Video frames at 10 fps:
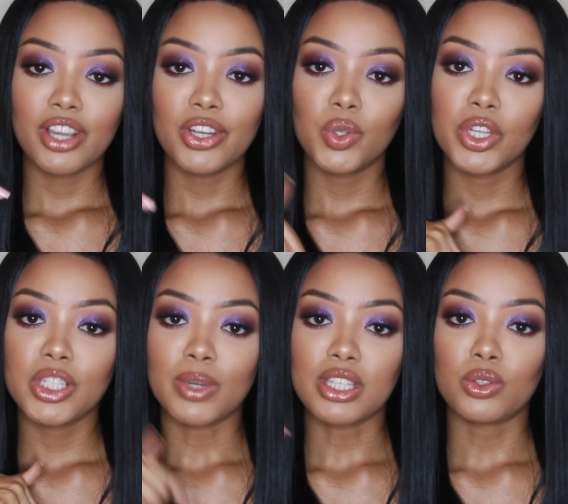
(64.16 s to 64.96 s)
your New
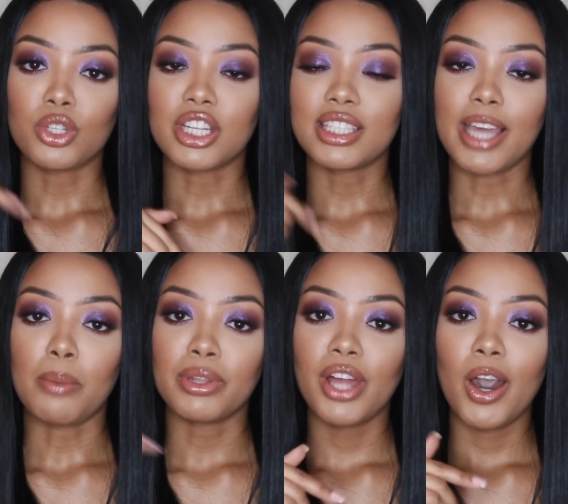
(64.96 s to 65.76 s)
Year's resolutions down
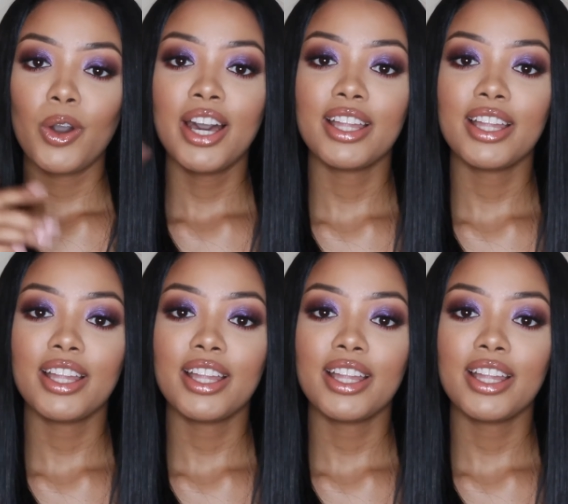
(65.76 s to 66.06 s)
below.